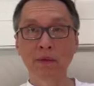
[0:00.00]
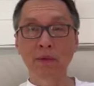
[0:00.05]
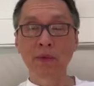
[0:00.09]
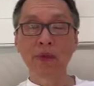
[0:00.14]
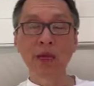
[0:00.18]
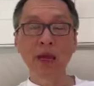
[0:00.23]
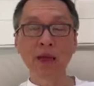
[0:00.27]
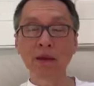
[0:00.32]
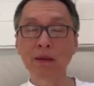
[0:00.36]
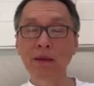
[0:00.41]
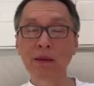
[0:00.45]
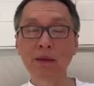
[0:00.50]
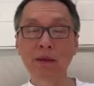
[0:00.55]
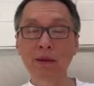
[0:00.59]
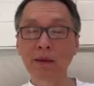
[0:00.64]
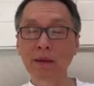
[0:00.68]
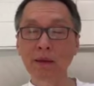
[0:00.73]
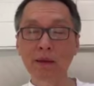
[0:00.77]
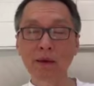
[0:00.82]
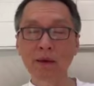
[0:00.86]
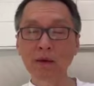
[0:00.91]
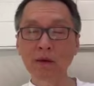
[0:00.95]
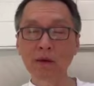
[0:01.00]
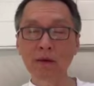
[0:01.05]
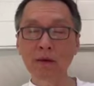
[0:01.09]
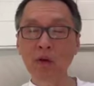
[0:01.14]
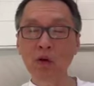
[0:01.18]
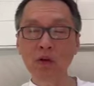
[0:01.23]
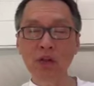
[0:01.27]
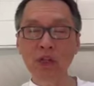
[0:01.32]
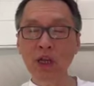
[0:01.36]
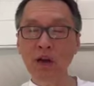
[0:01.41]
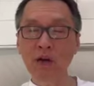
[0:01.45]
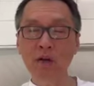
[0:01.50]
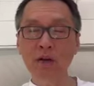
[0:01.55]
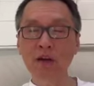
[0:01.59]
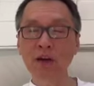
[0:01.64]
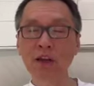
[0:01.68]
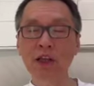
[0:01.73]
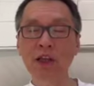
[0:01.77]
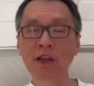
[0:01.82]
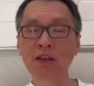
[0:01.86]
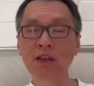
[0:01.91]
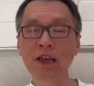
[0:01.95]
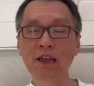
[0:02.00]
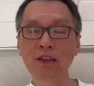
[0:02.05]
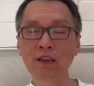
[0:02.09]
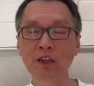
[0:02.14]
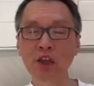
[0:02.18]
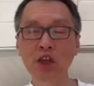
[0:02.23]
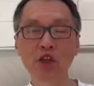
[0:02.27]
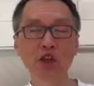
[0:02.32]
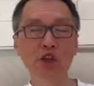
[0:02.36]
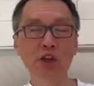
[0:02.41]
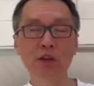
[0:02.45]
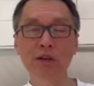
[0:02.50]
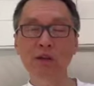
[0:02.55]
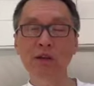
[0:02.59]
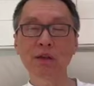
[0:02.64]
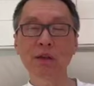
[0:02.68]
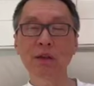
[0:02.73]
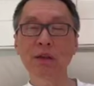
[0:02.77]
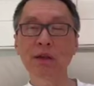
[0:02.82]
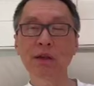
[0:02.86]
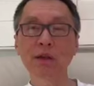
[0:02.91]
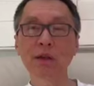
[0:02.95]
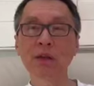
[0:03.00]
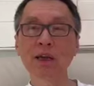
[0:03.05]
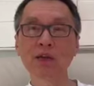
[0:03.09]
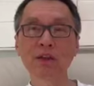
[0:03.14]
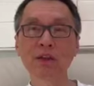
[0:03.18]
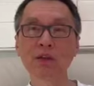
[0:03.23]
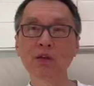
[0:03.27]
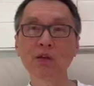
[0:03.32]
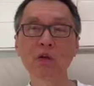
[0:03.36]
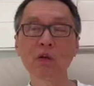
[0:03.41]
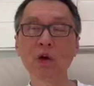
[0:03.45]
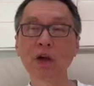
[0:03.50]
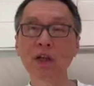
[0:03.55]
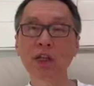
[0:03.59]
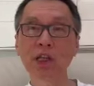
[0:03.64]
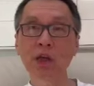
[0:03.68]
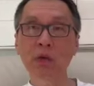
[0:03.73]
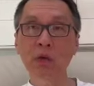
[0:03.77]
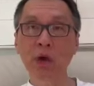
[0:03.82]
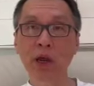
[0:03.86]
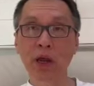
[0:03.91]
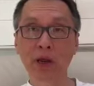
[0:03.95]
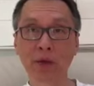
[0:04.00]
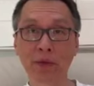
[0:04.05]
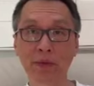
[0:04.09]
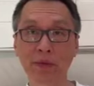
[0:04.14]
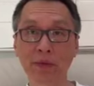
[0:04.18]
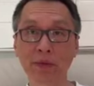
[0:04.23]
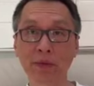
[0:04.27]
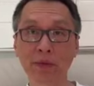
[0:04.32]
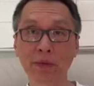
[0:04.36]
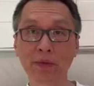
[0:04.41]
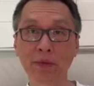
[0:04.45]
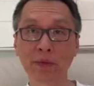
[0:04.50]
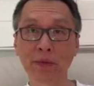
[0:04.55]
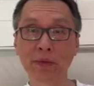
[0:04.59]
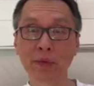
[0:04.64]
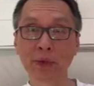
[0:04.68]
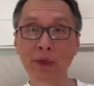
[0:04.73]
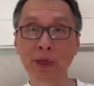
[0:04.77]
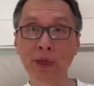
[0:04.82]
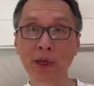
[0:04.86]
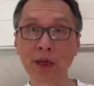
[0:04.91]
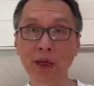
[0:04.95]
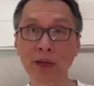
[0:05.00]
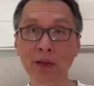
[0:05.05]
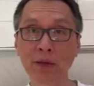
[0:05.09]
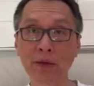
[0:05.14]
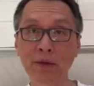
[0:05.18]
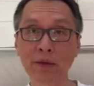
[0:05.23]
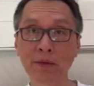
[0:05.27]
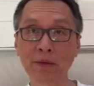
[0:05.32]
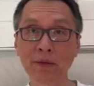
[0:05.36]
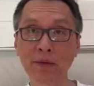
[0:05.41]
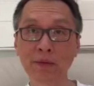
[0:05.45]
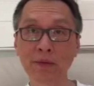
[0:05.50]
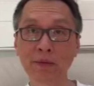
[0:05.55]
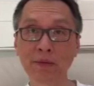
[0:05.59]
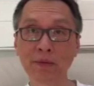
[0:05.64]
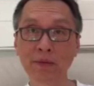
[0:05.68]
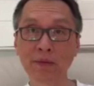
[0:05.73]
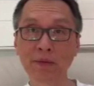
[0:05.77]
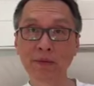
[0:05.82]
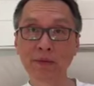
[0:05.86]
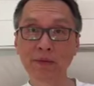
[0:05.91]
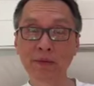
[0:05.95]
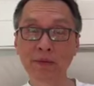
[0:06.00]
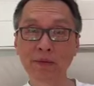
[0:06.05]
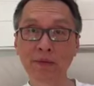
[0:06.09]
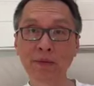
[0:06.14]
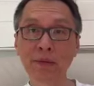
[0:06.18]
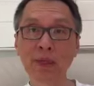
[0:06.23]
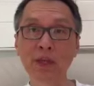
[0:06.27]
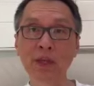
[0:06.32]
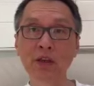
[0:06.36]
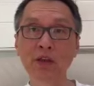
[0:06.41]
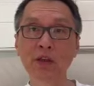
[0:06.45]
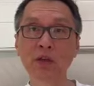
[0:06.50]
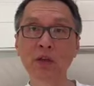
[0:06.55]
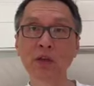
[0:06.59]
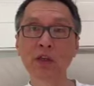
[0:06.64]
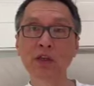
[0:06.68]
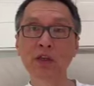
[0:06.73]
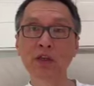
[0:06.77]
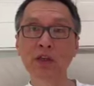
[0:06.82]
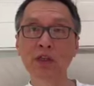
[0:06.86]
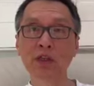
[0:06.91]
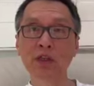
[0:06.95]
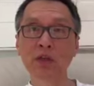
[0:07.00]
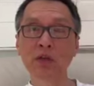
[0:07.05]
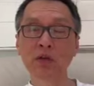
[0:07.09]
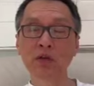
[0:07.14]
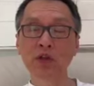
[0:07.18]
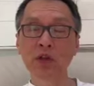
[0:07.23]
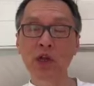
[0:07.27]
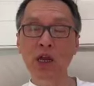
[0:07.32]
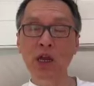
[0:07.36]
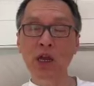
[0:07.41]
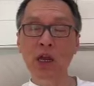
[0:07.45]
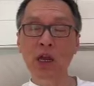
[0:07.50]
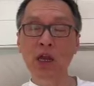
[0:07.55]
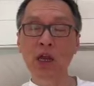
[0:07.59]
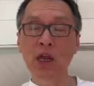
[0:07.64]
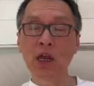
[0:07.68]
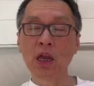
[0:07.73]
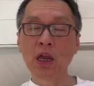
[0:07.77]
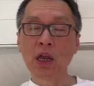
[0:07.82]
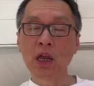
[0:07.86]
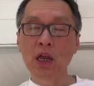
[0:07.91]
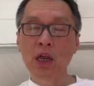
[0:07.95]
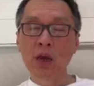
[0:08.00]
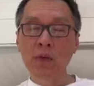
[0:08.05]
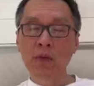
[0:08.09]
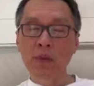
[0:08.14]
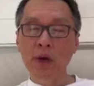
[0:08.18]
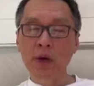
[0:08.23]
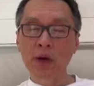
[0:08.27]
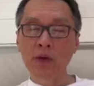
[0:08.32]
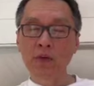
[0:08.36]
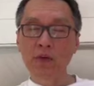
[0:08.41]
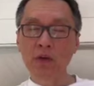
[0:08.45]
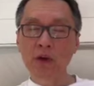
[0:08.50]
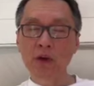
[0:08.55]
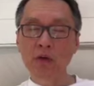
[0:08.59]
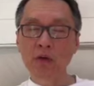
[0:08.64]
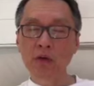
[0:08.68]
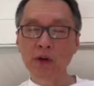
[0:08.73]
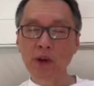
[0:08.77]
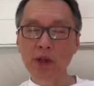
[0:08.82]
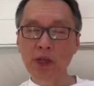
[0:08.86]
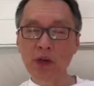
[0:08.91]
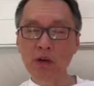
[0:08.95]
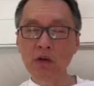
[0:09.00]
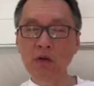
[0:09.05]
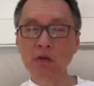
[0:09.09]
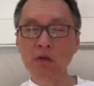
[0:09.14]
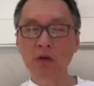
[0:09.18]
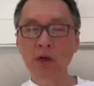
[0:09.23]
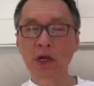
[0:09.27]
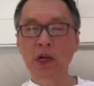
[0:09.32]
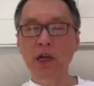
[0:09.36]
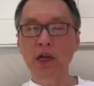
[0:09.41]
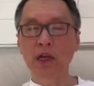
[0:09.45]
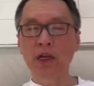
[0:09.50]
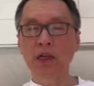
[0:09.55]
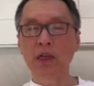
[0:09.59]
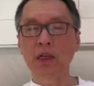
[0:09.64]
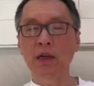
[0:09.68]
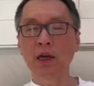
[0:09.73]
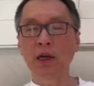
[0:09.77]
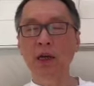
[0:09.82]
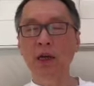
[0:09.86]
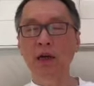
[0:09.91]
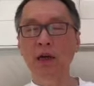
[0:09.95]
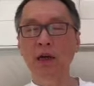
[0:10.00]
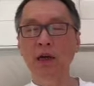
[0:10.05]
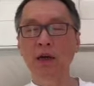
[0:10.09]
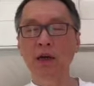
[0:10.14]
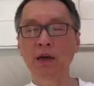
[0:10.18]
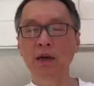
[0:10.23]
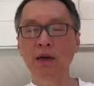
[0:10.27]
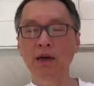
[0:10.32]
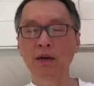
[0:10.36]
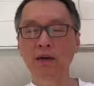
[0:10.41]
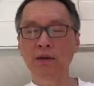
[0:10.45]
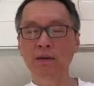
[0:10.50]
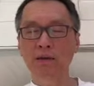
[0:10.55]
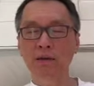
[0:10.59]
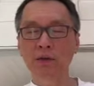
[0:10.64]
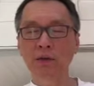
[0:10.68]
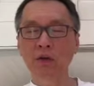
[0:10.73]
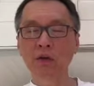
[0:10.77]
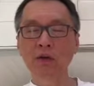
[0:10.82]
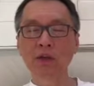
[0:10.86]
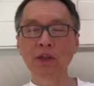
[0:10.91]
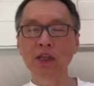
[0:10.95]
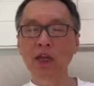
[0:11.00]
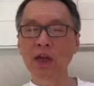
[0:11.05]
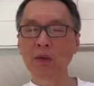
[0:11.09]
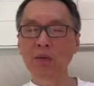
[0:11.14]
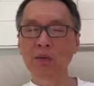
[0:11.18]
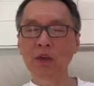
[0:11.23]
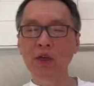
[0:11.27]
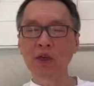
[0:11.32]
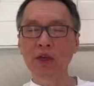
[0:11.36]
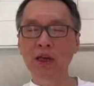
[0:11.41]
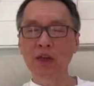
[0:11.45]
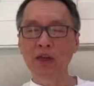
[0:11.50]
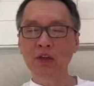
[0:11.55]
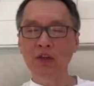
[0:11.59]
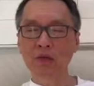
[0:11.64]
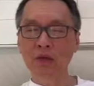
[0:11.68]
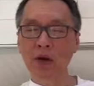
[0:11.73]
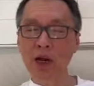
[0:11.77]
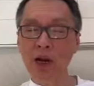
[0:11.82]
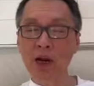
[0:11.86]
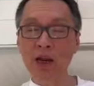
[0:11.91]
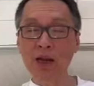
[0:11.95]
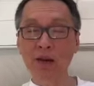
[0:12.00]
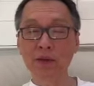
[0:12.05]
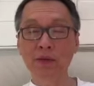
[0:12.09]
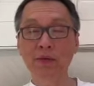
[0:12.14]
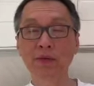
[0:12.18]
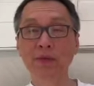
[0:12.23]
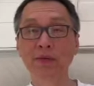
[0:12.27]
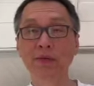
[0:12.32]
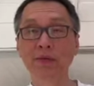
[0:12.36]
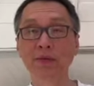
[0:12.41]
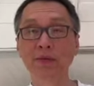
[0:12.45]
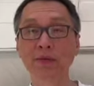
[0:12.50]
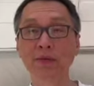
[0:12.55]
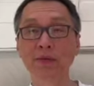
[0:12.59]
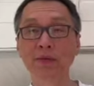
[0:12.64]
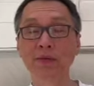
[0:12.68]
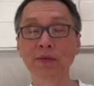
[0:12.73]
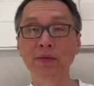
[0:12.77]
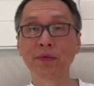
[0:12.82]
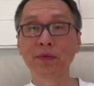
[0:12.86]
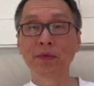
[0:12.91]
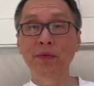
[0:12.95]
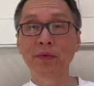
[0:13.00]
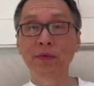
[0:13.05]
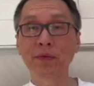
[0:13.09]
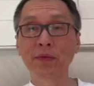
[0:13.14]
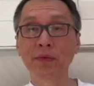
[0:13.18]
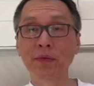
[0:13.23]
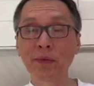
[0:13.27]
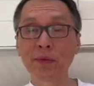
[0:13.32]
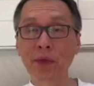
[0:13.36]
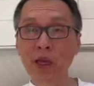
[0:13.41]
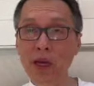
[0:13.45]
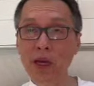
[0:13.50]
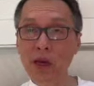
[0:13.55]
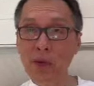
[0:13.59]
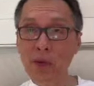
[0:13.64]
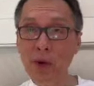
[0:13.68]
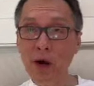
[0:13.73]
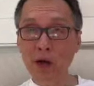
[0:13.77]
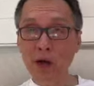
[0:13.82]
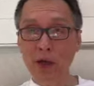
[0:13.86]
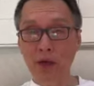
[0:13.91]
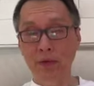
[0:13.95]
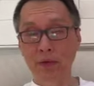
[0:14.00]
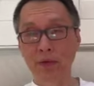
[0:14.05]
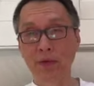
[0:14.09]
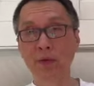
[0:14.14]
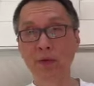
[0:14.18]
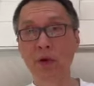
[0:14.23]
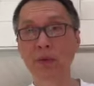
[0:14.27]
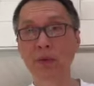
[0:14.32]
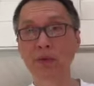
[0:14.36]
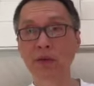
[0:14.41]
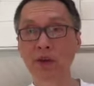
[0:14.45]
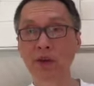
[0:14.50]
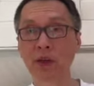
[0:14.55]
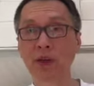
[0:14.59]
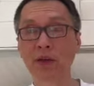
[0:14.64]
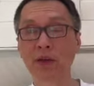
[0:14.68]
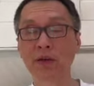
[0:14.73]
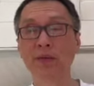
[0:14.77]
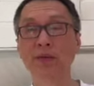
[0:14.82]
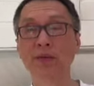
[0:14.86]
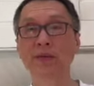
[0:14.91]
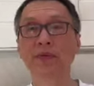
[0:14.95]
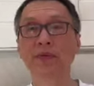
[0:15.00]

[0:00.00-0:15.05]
That those type of criticizations doesn't go anywhere. Okay. So this is to share my view with you and uh, don't take me as right. Think about it, what I'm saying.